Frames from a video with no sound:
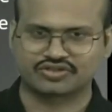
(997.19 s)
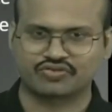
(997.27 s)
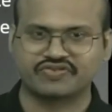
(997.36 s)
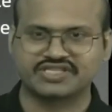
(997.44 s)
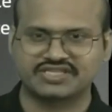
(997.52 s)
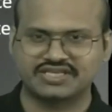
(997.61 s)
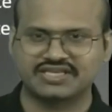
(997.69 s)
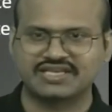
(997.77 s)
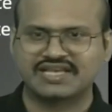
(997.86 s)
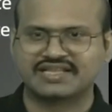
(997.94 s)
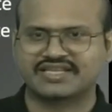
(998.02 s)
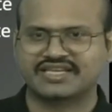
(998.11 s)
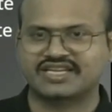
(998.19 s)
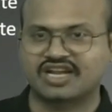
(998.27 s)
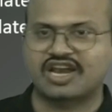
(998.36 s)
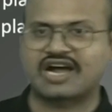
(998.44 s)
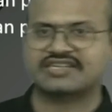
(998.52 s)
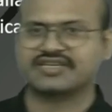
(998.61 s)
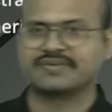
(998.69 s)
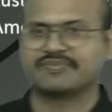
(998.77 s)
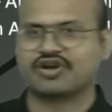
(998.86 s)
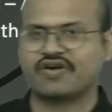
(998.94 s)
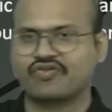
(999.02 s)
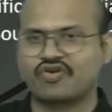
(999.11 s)
So we see that a large number
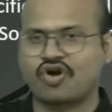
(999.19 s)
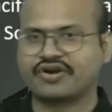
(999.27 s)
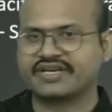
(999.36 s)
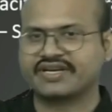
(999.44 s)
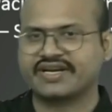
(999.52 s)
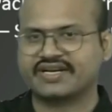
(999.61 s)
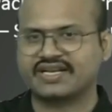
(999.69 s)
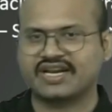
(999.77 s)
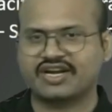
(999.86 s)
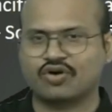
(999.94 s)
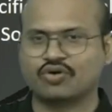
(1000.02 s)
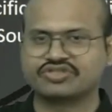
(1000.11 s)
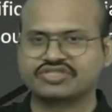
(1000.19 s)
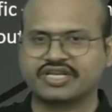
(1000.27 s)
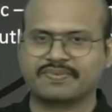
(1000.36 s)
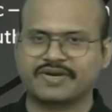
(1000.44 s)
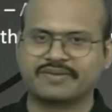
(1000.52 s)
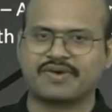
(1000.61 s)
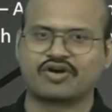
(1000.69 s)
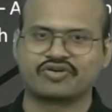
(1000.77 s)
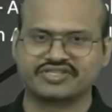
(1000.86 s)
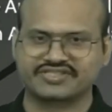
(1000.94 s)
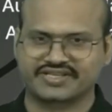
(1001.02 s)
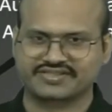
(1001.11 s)
of continental and oceanic plate
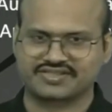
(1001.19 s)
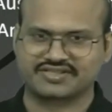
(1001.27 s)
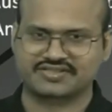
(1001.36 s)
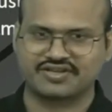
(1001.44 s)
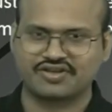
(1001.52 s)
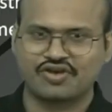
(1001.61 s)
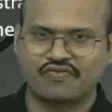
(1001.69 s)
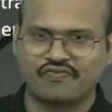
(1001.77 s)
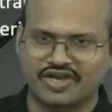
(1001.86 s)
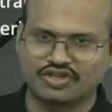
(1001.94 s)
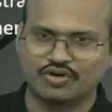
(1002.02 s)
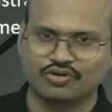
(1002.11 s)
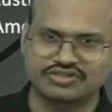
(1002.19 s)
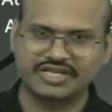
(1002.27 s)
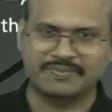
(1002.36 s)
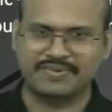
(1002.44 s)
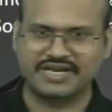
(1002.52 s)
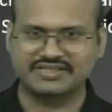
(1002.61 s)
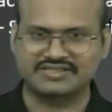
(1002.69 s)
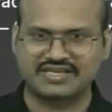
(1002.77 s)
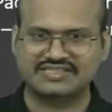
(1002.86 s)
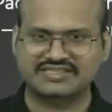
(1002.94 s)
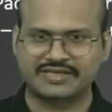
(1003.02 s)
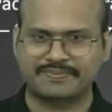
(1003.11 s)
boundaries exist, where the oceanic plates are
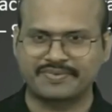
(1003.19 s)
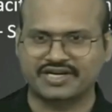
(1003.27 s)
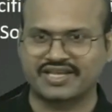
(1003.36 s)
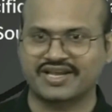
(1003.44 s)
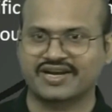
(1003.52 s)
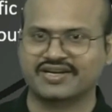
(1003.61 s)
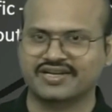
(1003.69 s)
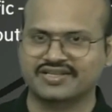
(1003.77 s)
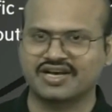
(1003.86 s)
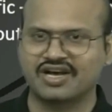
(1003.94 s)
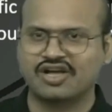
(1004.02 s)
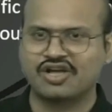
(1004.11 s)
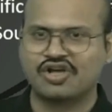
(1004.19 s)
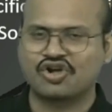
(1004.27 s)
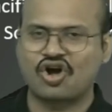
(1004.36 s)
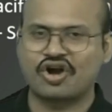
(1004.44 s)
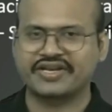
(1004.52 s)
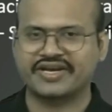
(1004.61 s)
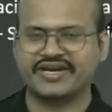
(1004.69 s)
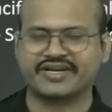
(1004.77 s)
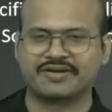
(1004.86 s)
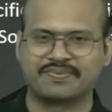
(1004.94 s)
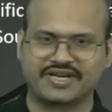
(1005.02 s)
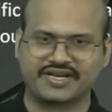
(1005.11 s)
subducting under the continental
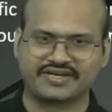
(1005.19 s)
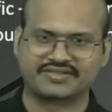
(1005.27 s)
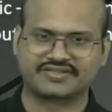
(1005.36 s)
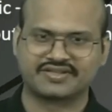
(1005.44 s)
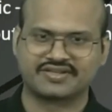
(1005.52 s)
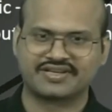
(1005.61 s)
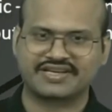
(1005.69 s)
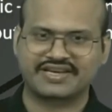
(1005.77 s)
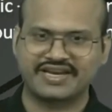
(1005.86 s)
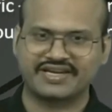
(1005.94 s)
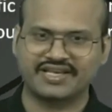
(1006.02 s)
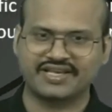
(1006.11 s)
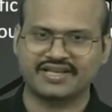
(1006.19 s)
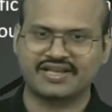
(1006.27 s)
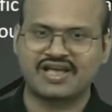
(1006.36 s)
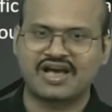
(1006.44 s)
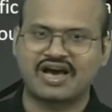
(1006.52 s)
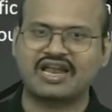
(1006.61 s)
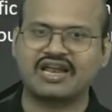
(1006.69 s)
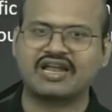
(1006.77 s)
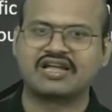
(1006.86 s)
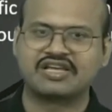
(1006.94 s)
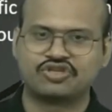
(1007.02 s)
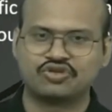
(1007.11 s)
plates, creating a
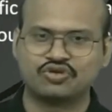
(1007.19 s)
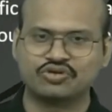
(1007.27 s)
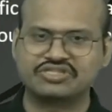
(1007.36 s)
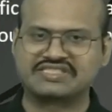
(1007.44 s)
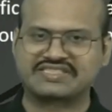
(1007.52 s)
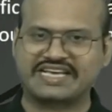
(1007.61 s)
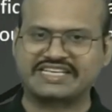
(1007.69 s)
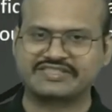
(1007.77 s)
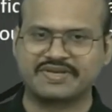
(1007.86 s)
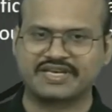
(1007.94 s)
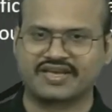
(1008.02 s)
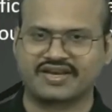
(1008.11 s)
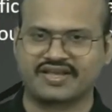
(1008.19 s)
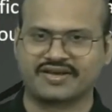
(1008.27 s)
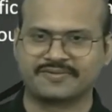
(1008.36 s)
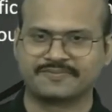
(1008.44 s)
huge seismic area.